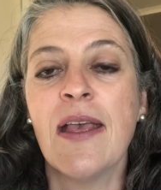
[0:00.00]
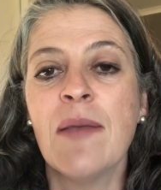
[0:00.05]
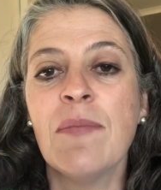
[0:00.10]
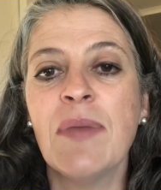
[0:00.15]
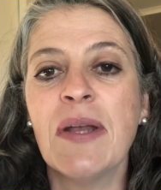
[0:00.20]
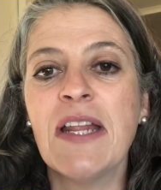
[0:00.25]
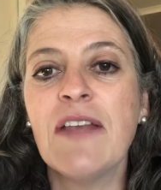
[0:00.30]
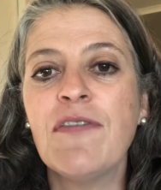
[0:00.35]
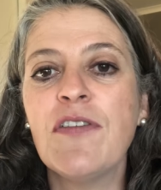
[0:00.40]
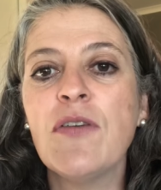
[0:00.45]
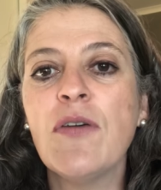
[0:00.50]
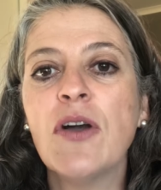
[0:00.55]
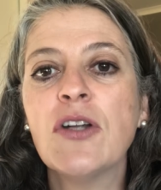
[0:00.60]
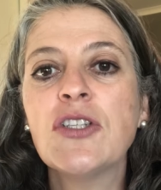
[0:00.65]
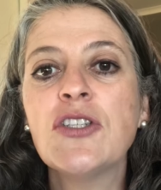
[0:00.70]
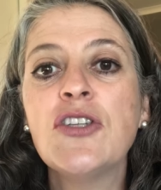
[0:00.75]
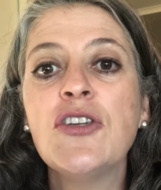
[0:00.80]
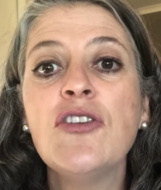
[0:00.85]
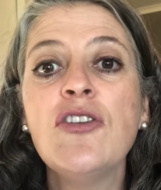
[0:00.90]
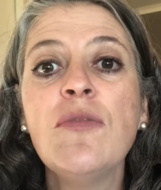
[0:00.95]
but if you
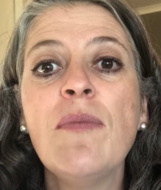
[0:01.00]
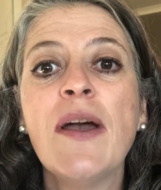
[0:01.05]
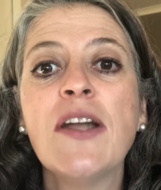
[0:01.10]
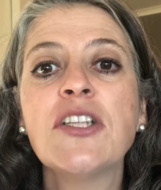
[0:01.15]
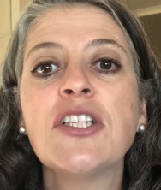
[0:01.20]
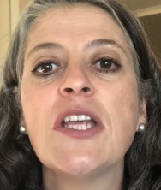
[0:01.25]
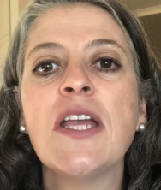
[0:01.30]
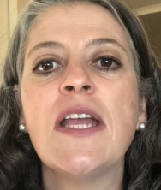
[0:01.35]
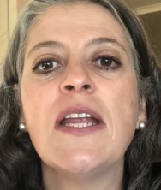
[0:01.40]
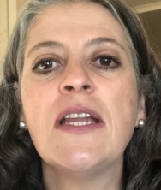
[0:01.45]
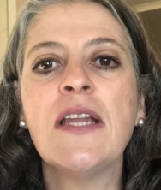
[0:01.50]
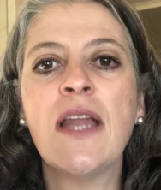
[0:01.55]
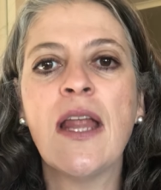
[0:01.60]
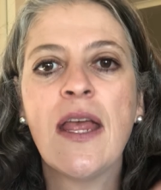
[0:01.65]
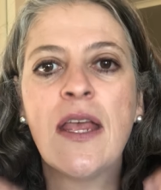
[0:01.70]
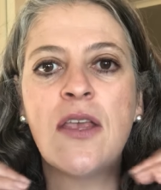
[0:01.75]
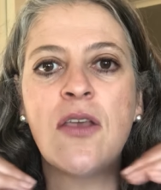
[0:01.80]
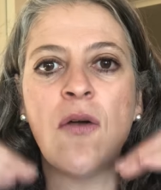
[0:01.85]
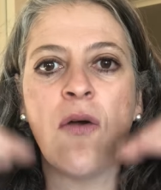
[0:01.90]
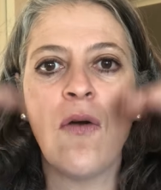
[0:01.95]
are too much
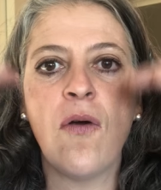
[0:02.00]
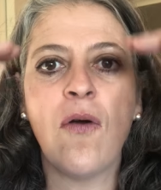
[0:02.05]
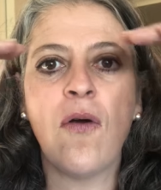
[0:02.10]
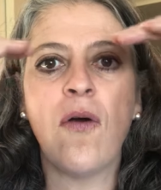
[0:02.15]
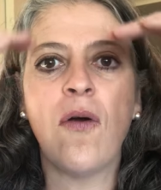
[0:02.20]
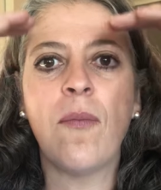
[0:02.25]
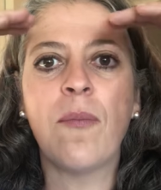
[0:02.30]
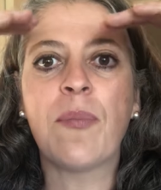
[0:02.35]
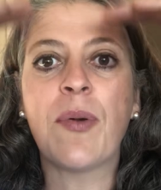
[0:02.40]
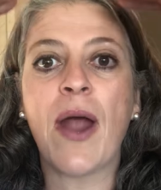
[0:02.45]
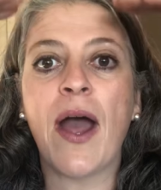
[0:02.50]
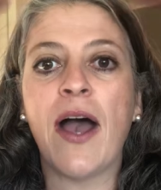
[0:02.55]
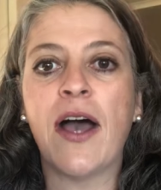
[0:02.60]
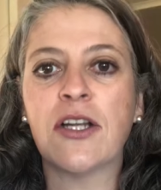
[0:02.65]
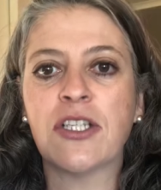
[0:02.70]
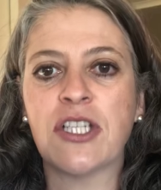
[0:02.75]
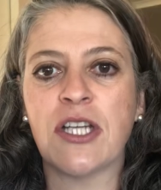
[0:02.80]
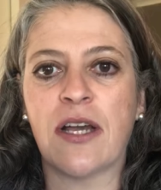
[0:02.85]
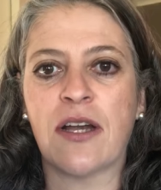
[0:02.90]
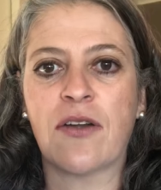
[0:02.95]
in your brow
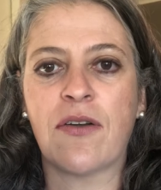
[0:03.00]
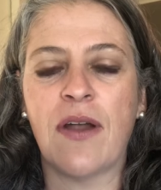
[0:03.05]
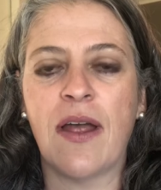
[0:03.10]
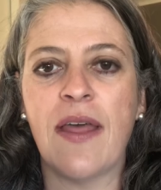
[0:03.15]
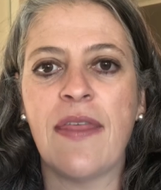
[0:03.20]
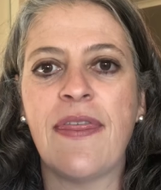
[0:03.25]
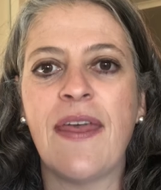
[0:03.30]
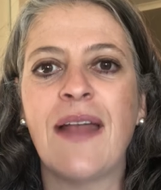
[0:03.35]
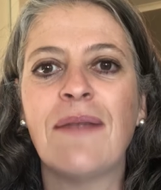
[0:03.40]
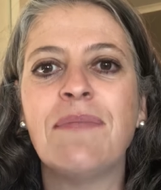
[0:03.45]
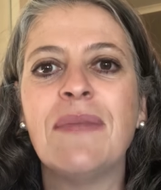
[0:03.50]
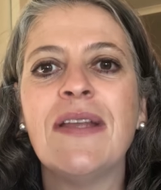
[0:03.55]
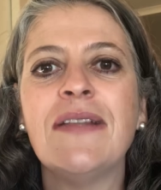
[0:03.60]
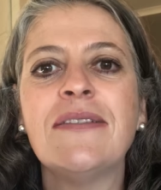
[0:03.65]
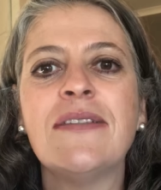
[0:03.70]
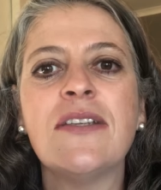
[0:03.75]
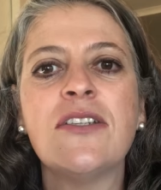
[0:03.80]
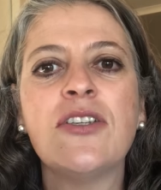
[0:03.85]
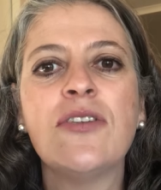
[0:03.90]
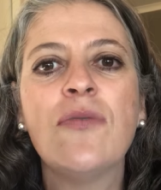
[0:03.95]
chakra, that
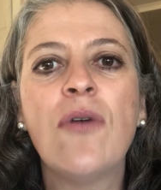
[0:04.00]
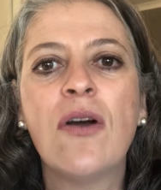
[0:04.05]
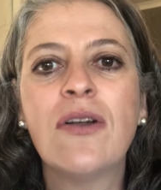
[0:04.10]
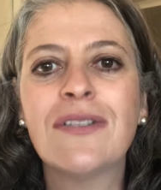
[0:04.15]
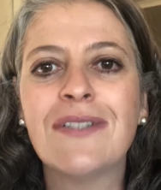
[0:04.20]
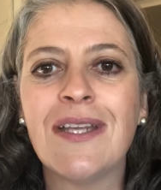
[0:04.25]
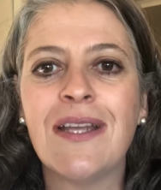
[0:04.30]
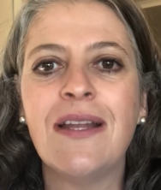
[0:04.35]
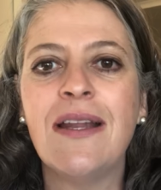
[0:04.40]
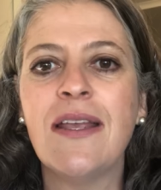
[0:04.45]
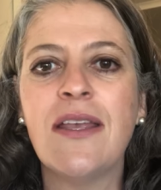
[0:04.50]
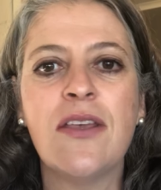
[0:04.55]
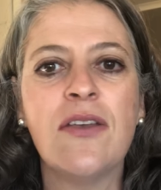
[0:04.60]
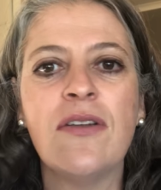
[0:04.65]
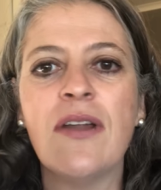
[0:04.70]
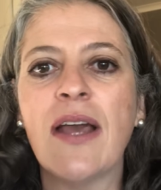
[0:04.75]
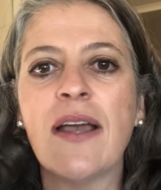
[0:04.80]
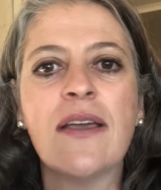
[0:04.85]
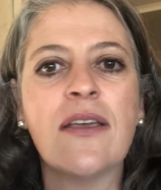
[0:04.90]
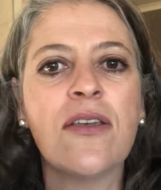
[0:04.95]
means that you are
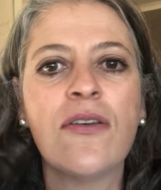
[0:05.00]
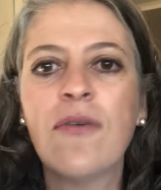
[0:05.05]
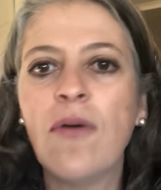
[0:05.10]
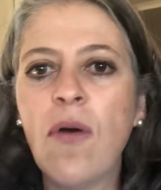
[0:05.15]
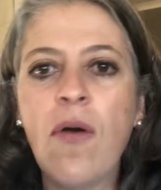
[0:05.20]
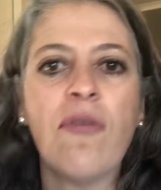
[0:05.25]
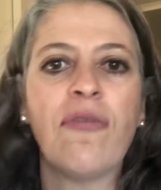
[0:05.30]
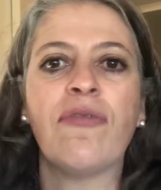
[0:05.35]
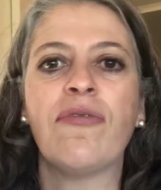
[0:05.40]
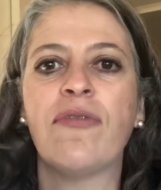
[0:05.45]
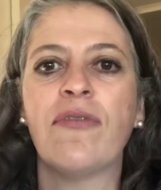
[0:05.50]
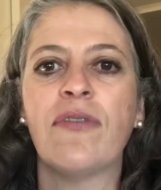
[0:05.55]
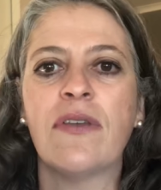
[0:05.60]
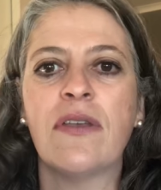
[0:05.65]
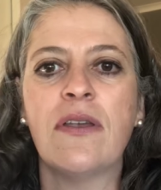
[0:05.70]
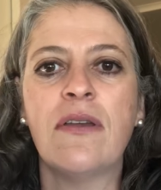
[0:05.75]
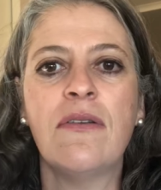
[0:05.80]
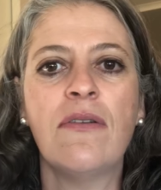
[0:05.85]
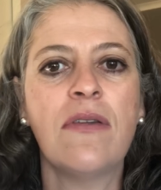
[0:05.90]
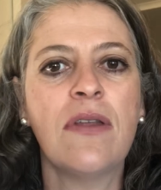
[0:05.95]
you're off.
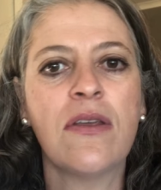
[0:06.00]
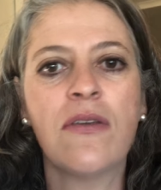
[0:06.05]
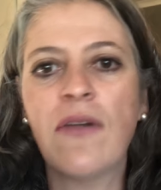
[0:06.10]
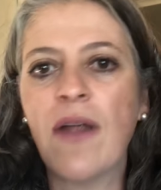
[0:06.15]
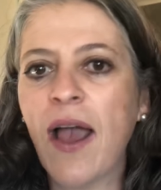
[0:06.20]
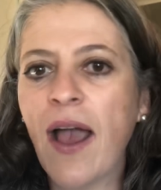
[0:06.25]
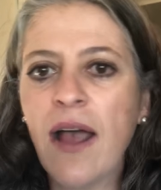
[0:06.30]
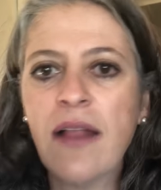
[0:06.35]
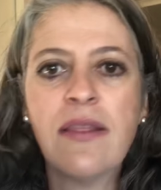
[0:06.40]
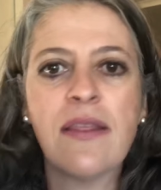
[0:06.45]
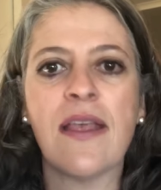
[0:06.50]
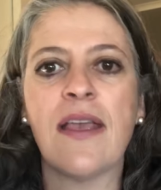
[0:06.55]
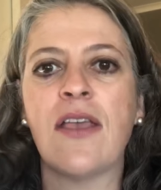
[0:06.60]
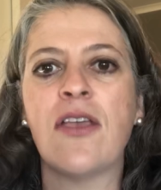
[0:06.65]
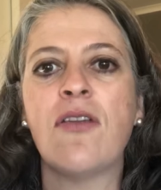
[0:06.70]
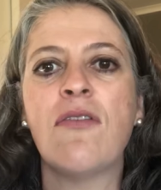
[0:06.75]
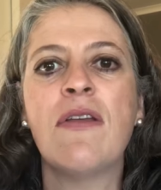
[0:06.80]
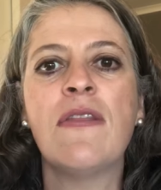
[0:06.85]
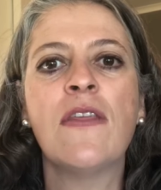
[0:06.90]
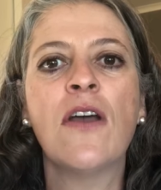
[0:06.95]
You're out there,
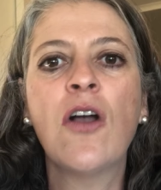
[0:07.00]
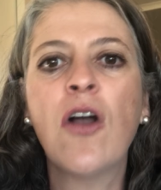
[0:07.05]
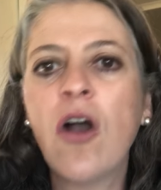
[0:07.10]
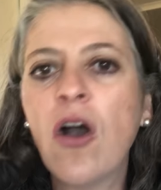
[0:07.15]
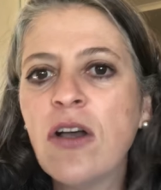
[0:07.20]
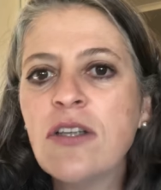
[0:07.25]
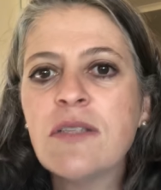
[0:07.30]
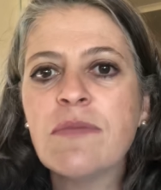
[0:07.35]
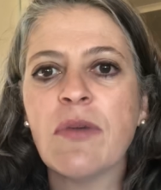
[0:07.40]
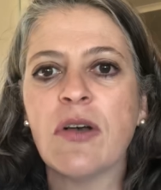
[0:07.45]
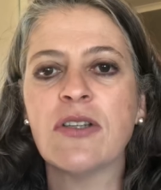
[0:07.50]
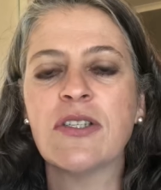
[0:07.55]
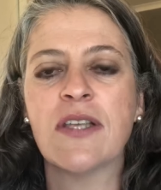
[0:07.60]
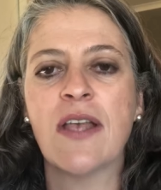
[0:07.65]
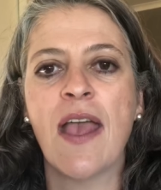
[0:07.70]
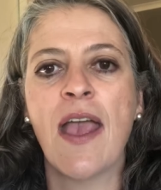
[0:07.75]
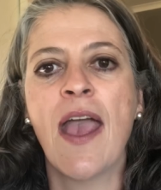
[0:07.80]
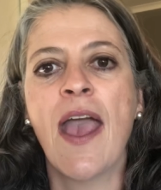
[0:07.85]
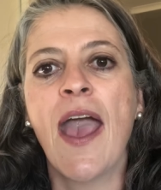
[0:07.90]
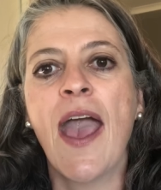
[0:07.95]
you're in the cosmos,
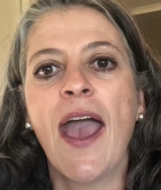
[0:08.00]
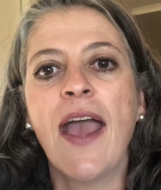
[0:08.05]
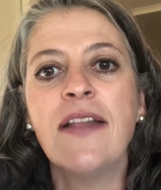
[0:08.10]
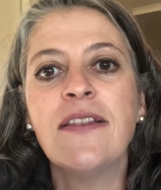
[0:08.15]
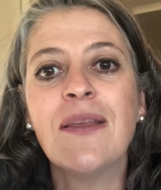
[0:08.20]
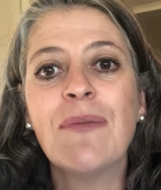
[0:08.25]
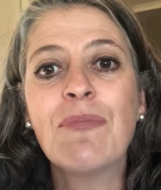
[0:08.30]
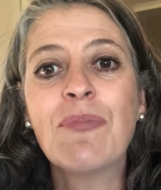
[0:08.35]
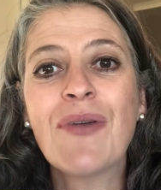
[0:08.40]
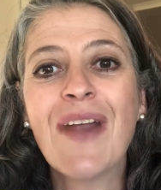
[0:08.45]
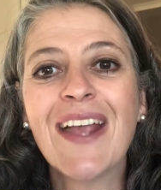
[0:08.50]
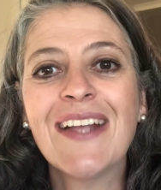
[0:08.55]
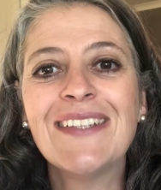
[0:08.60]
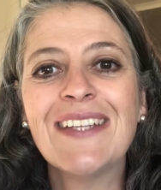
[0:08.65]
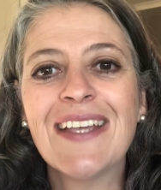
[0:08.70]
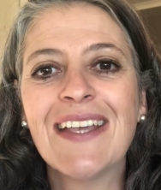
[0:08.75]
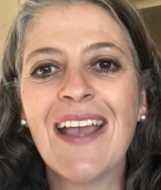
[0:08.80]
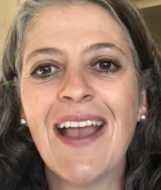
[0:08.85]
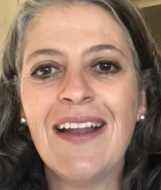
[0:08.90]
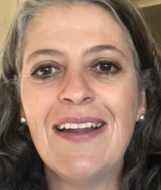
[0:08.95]
and the
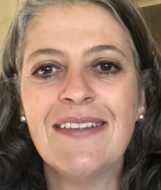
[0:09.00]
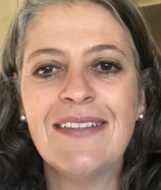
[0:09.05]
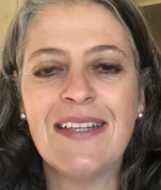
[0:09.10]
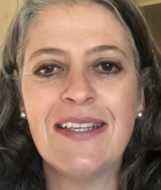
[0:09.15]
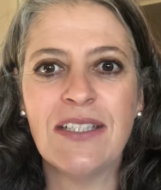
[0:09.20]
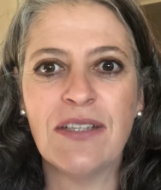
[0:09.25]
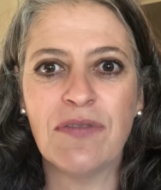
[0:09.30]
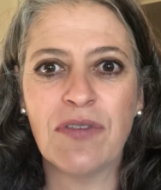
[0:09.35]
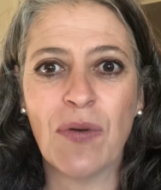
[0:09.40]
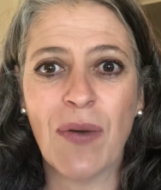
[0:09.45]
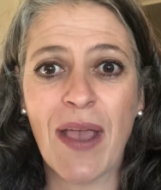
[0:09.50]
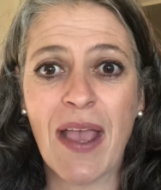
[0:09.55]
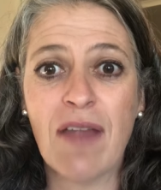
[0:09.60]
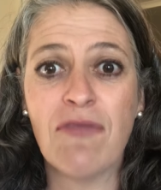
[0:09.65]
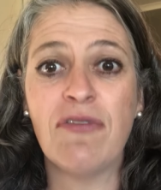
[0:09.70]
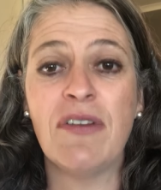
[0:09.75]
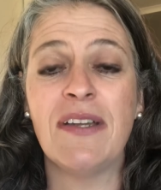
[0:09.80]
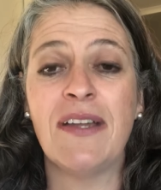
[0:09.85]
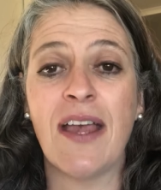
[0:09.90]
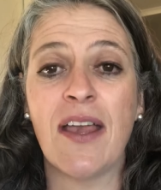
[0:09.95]
practicalities of your
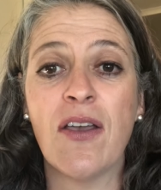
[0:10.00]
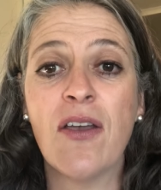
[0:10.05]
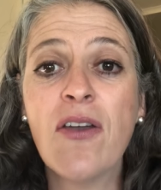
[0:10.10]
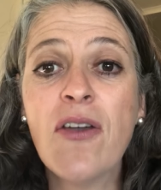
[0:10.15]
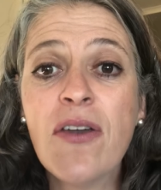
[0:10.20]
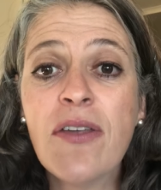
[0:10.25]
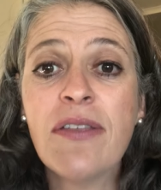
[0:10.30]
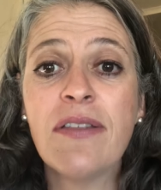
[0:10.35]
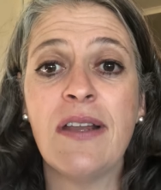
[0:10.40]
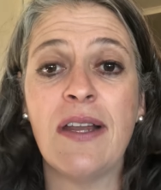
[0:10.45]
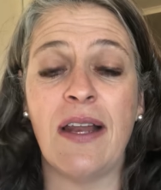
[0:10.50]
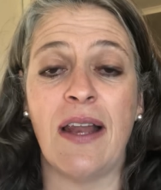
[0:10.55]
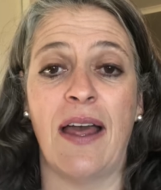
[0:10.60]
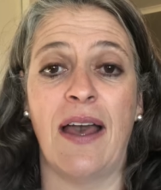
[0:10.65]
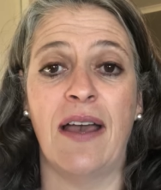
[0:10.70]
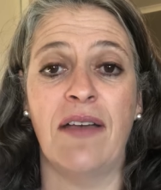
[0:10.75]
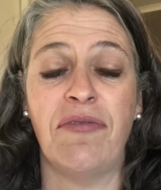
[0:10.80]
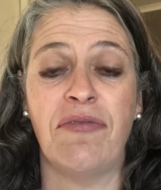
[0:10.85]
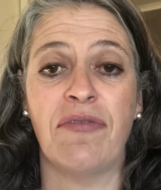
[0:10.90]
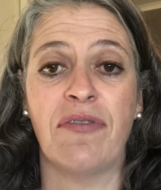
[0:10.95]
everyday earthly
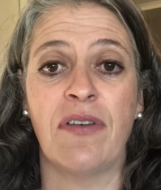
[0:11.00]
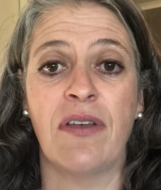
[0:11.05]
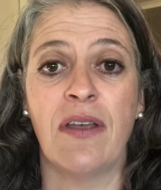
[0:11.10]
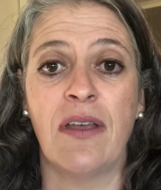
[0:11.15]
life